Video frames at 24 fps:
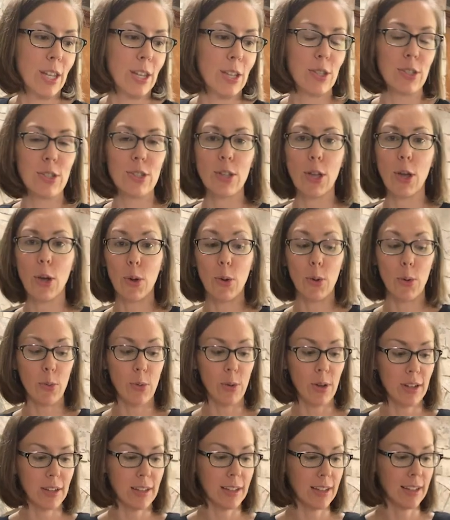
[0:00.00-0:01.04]
So
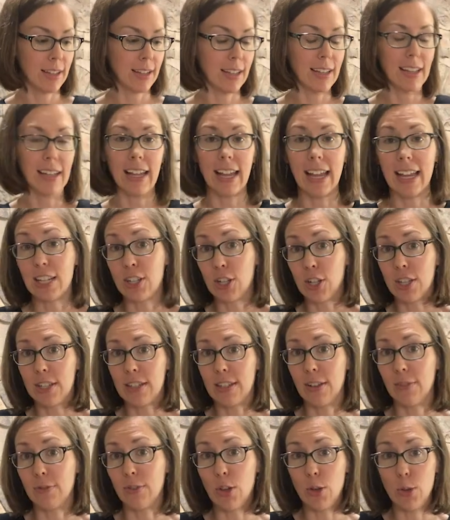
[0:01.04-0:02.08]
it's just
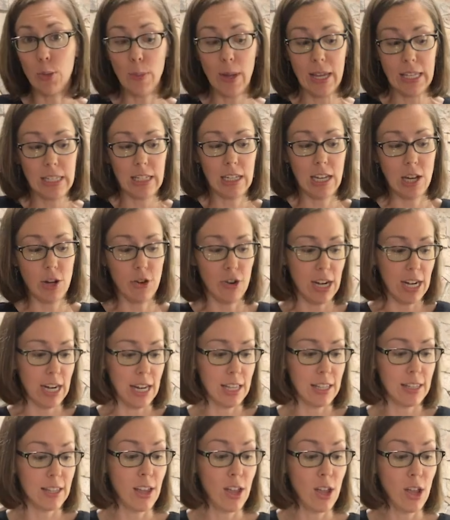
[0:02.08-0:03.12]
a few basic
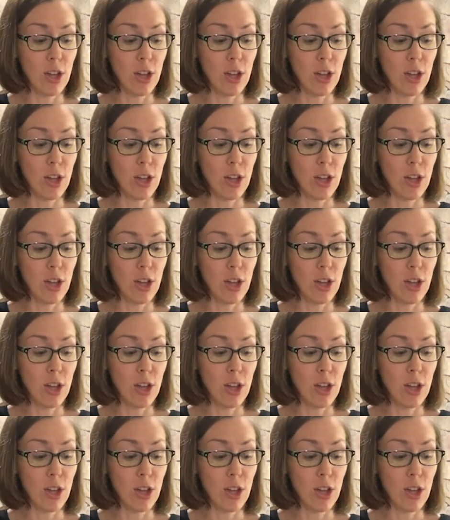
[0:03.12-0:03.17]
ingredients.